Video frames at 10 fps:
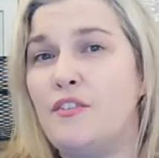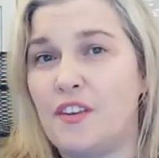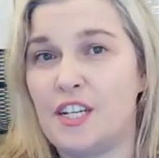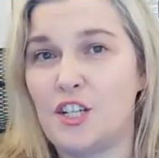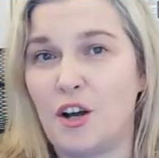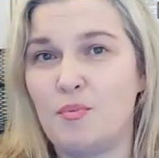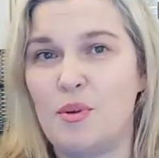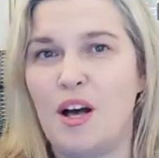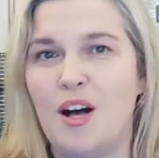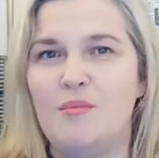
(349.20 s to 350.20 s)
finish up
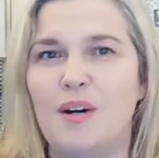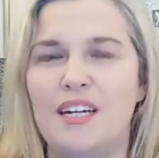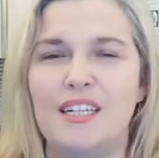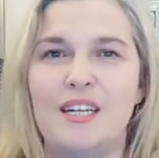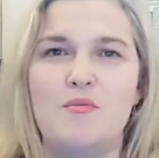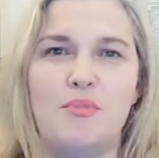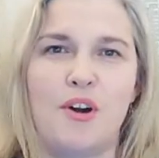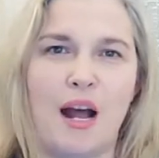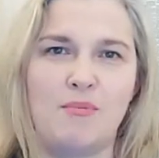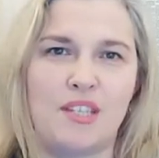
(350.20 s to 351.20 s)
by
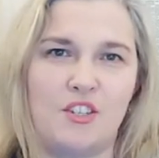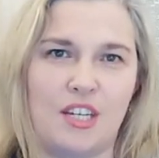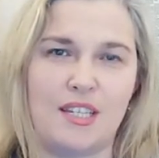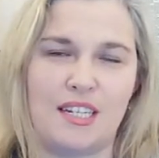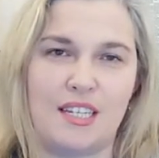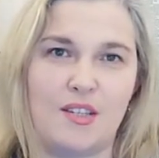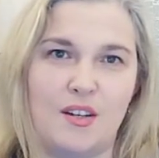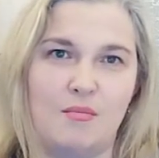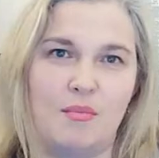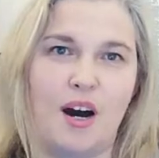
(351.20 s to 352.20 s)
perhaps suggesting
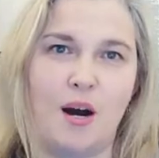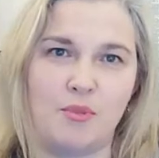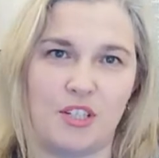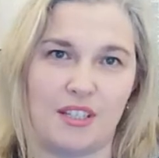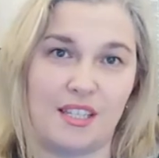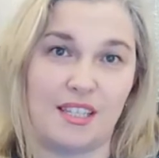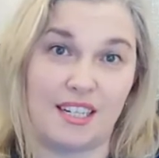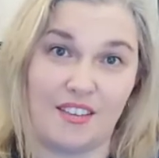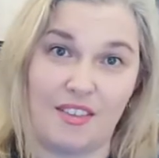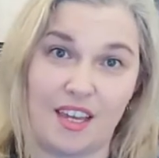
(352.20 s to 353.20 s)
some options
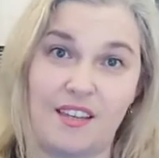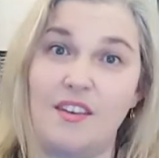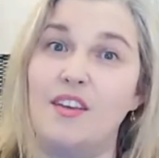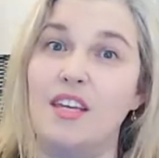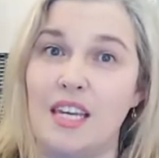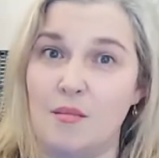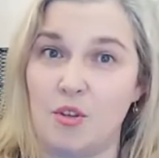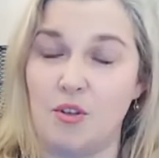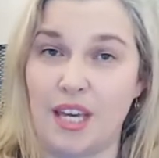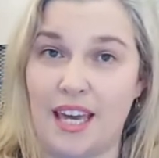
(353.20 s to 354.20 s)
that I think
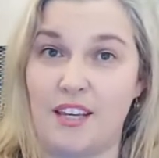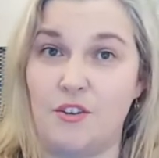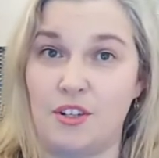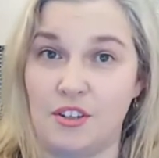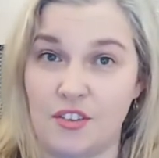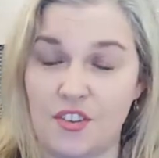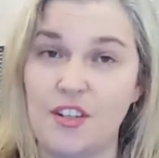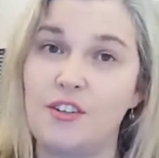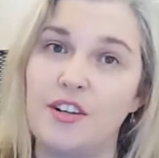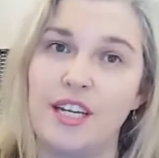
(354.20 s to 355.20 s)
EMUK could
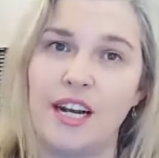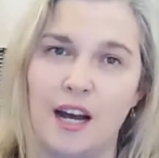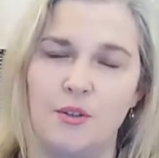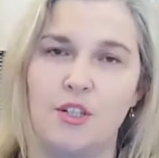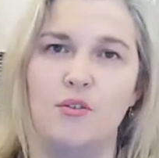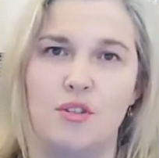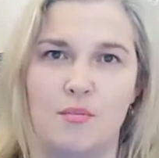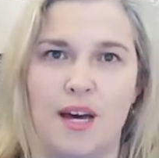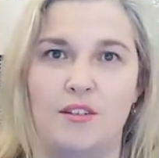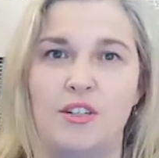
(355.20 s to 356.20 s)
consider in how it goes
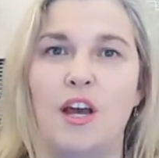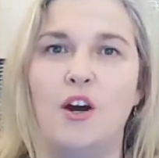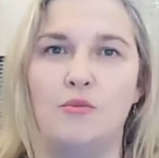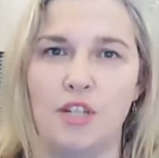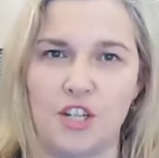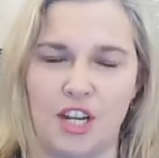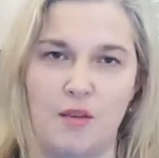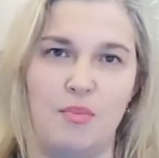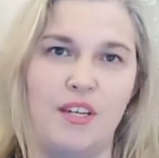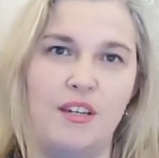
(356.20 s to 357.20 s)
about
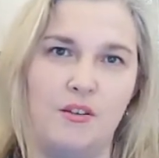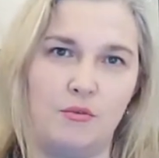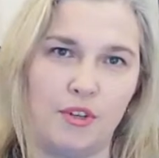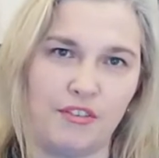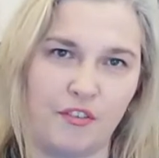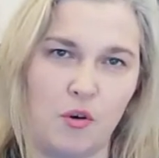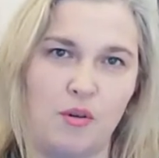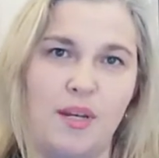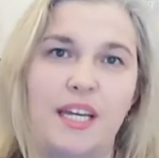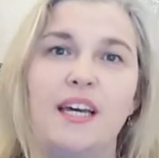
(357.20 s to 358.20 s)
reshaping,
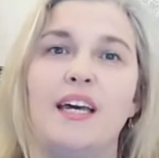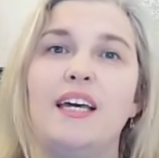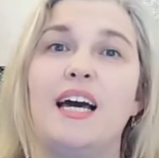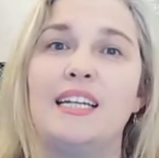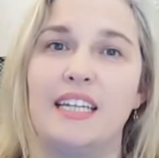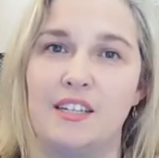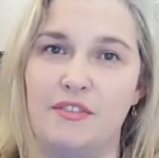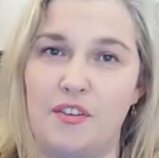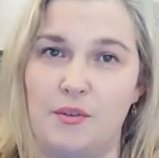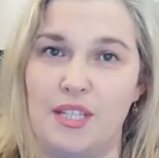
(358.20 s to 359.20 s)
reforming, and
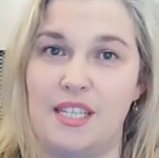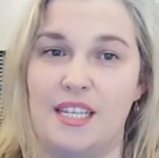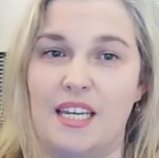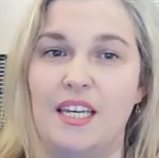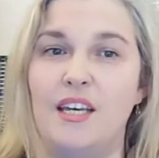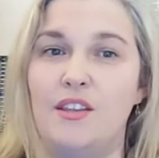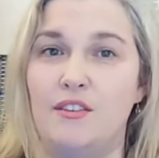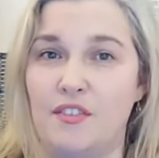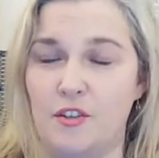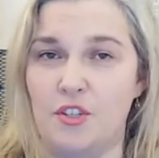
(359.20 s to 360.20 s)
influencing
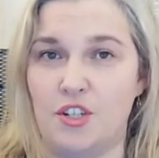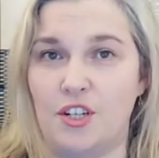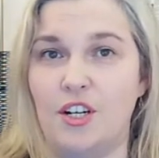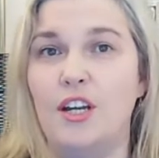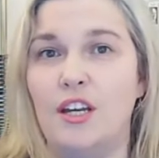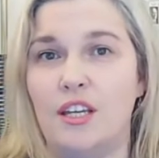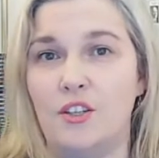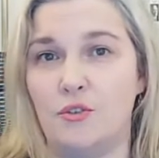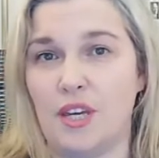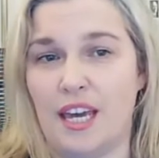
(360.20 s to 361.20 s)
the future
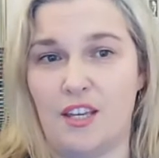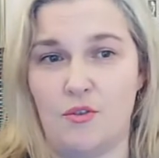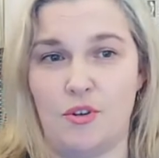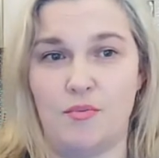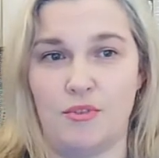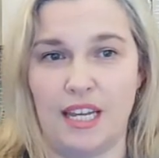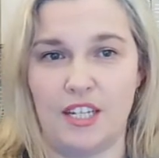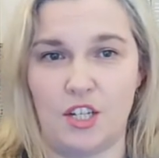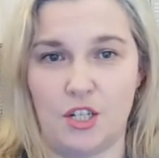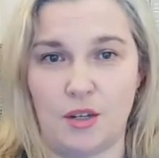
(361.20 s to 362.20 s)
UK Europe
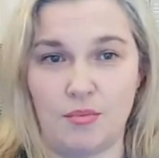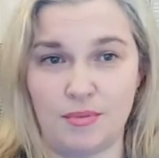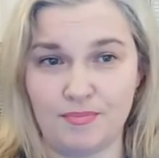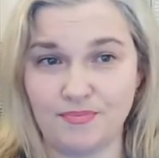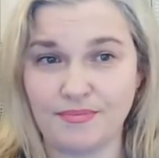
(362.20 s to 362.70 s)
relationship.